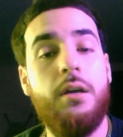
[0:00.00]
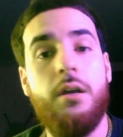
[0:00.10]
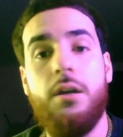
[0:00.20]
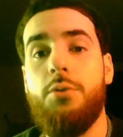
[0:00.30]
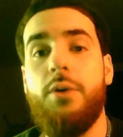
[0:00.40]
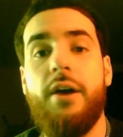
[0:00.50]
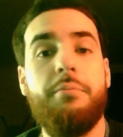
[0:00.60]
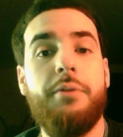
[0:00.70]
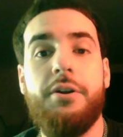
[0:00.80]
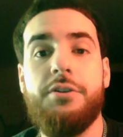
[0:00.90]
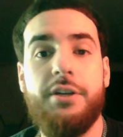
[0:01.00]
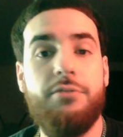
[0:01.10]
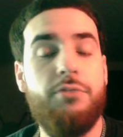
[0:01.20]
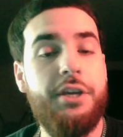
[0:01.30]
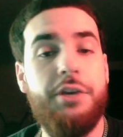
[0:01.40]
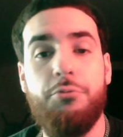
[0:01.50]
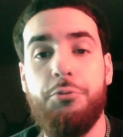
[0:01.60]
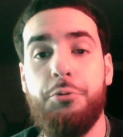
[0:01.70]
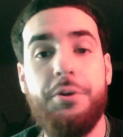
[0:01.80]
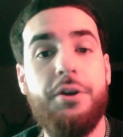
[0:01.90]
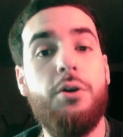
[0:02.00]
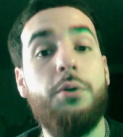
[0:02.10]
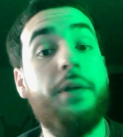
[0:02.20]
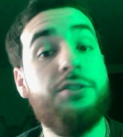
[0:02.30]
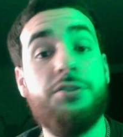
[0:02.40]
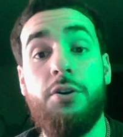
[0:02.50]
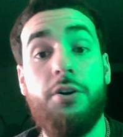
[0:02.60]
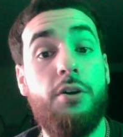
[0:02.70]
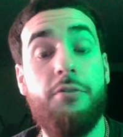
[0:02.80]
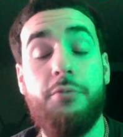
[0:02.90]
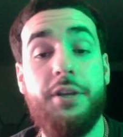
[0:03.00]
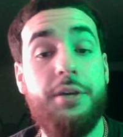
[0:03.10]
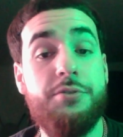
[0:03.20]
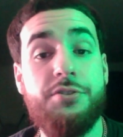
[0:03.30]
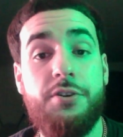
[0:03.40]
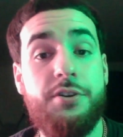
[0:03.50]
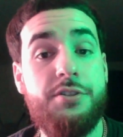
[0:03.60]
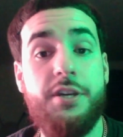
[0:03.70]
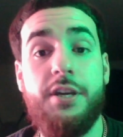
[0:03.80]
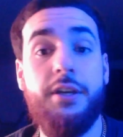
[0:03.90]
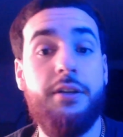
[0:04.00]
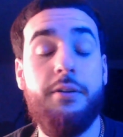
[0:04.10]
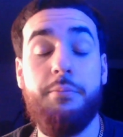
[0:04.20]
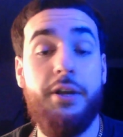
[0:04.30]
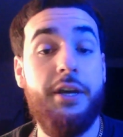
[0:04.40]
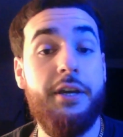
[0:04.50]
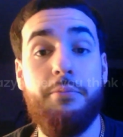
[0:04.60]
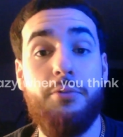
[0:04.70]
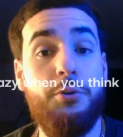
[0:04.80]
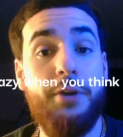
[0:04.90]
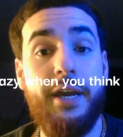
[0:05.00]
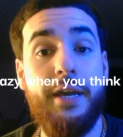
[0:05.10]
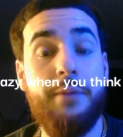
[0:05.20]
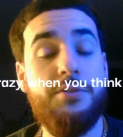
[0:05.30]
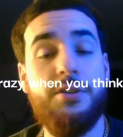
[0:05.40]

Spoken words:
You have players like Ricky Rubio that started off when he was 13, playing in pro games.